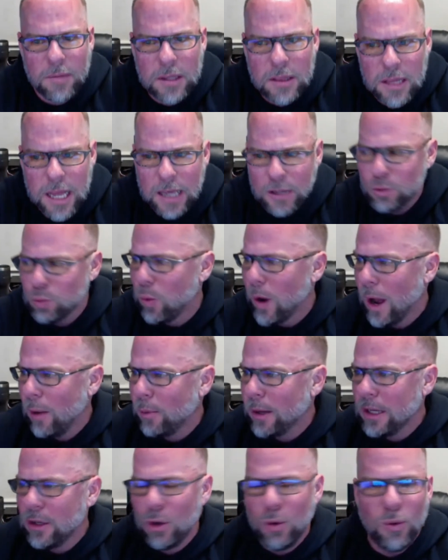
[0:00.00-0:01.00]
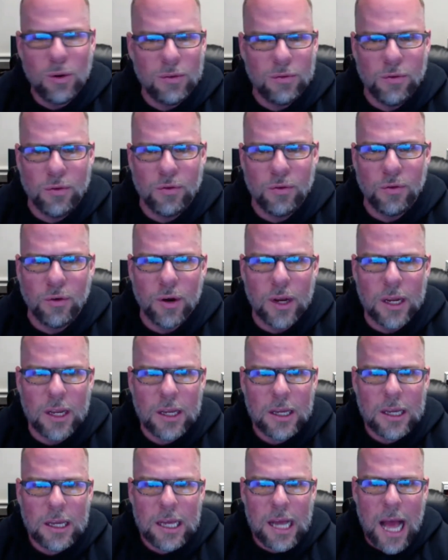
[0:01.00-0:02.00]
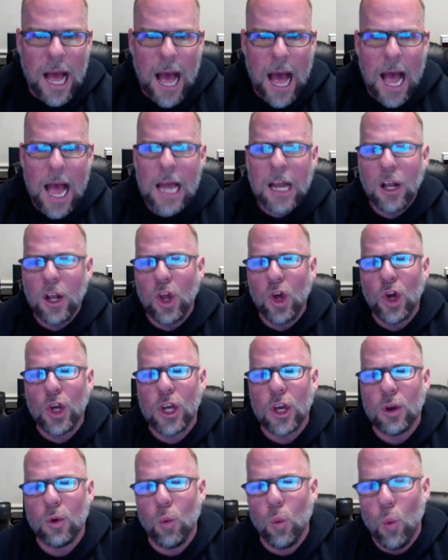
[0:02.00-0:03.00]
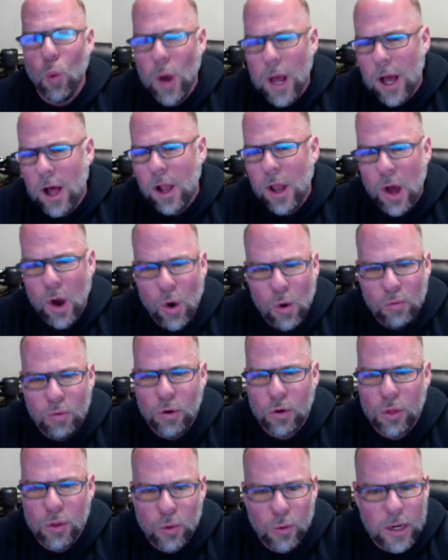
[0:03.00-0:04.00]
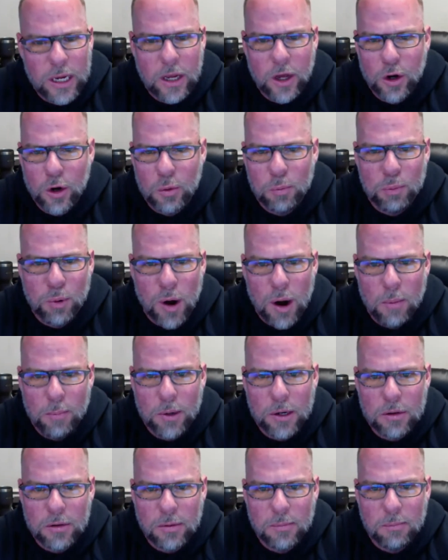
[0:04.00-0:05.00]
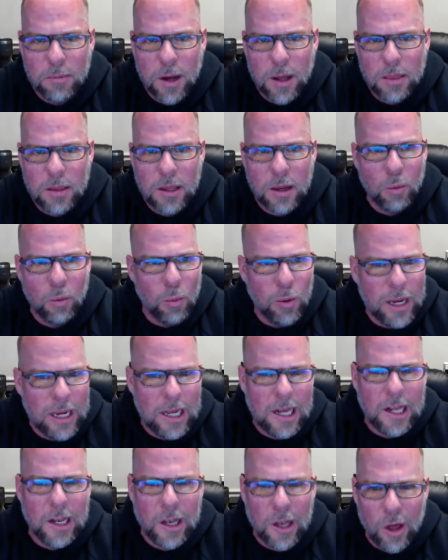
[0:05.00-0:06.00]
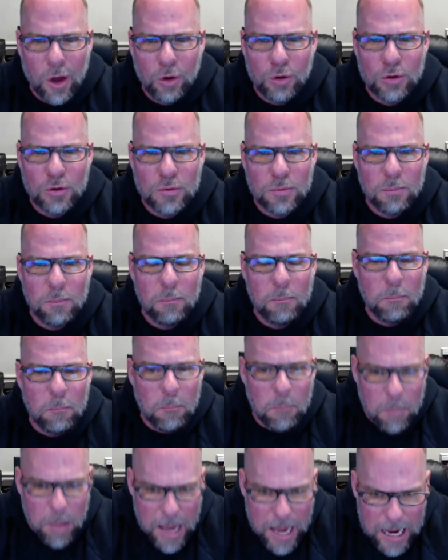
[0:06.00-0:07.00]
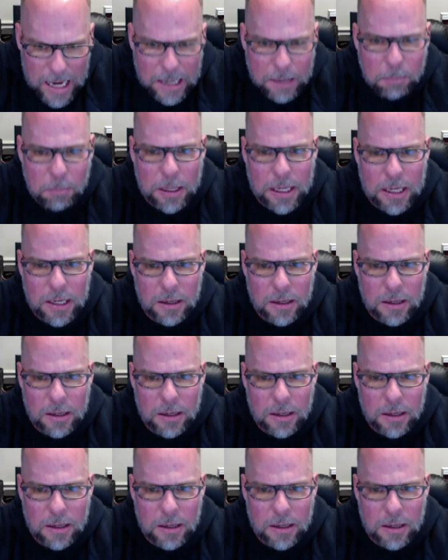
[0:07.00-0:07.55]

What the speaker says: That's why we do it for free. I look at well over 300 properties a month, and we close maybe